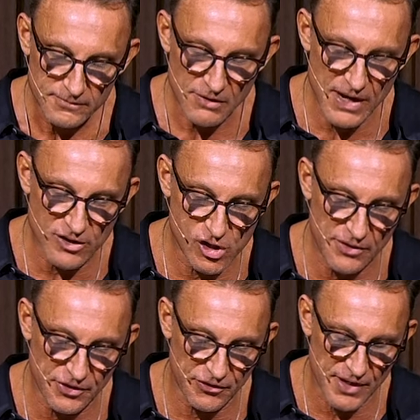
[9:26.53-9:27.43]
In fact,
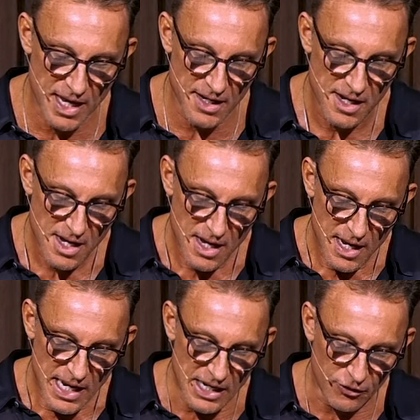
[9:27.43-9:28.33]
Jesus said,
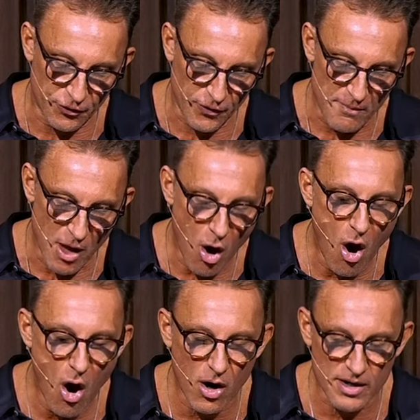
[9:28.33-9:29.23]
It is from the
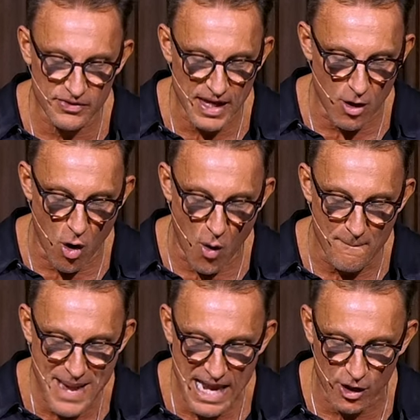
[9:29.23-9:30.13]
heart that all
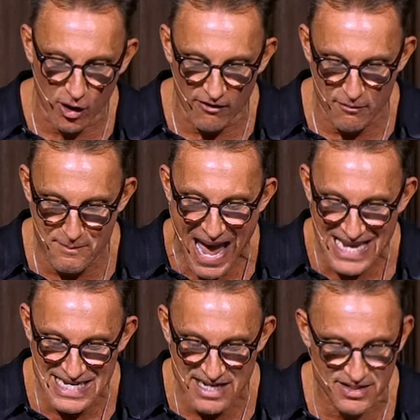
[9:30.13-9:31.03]
manner of
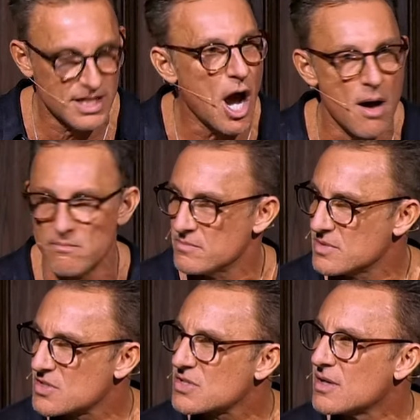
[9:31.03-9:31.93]
badness
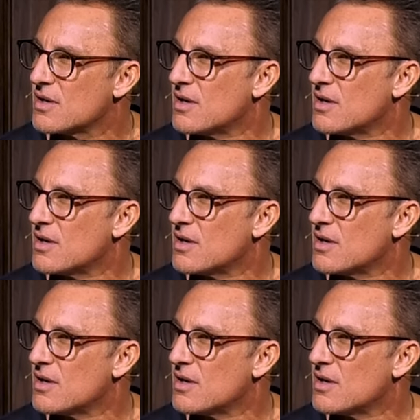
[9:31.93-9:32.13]
comes.